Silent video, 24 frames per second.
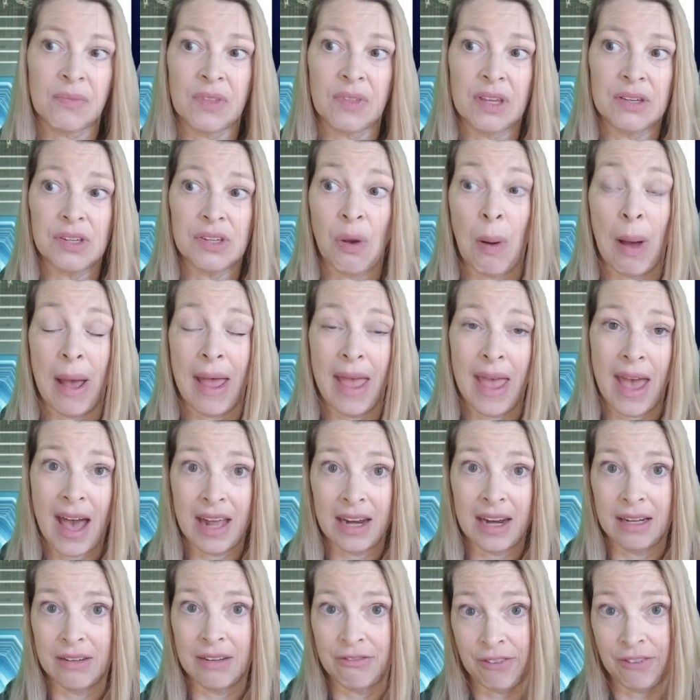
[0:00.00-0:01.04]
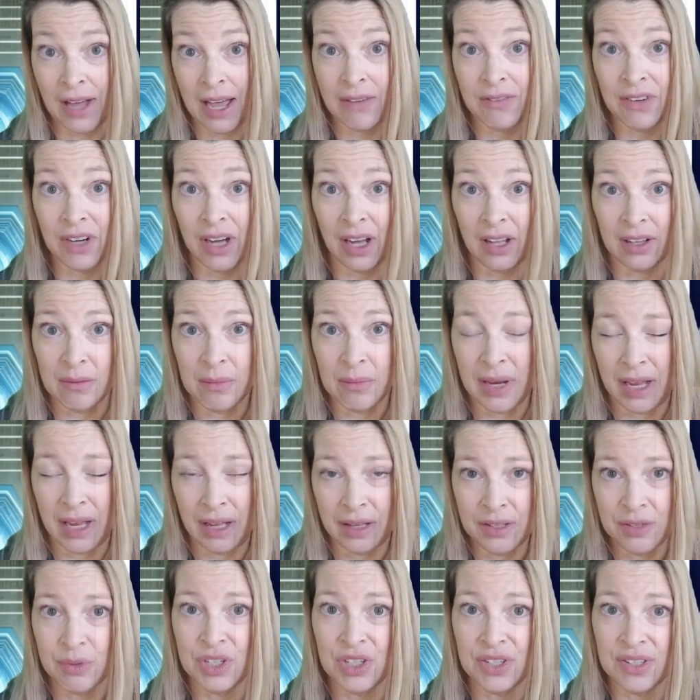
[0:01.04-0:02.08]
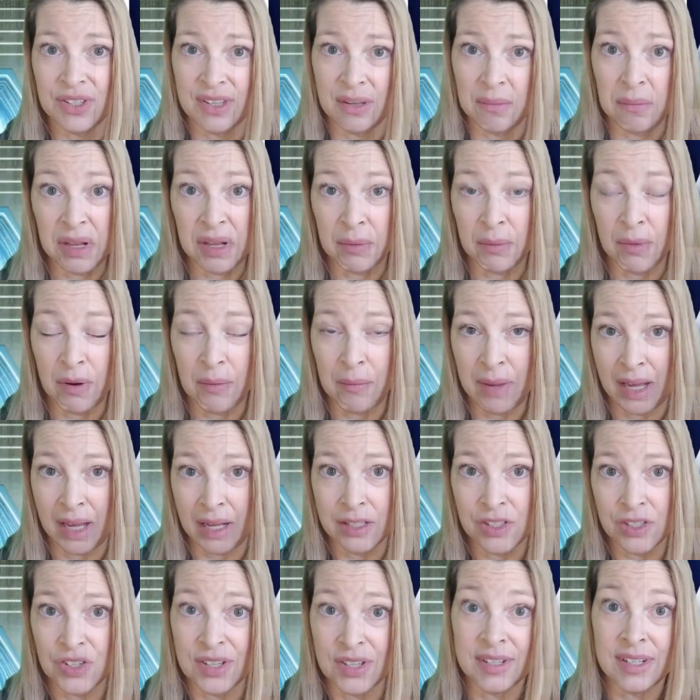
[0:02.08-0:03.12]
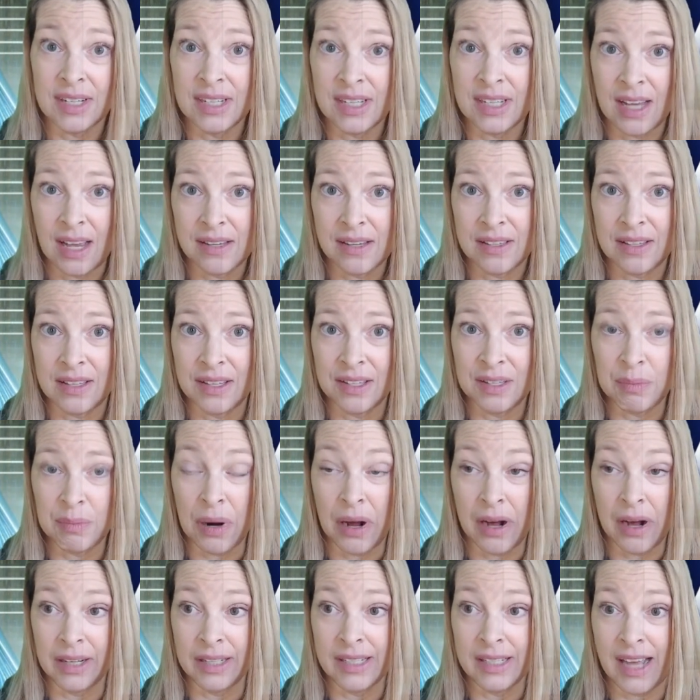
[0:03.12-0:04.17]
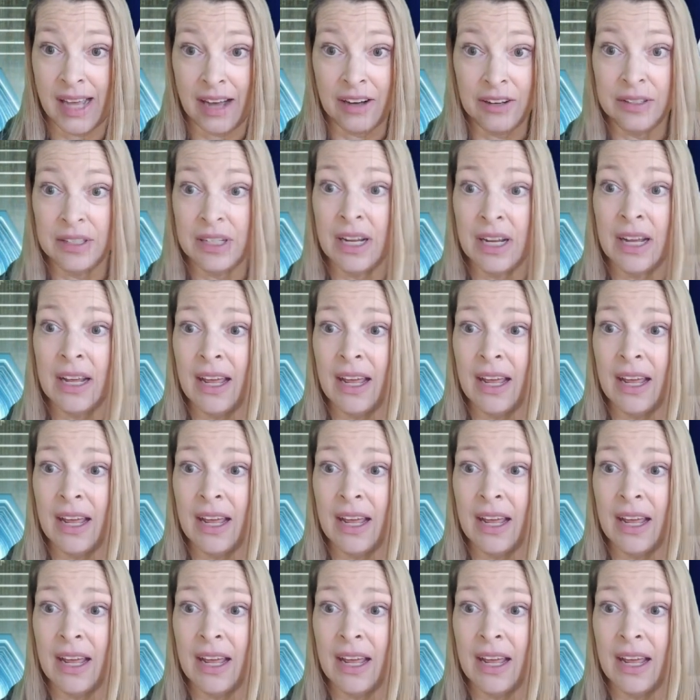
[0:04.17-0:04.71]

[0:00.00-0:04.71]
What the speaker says: So I added a $5 balance, which is the minimum balance, just to test this product out.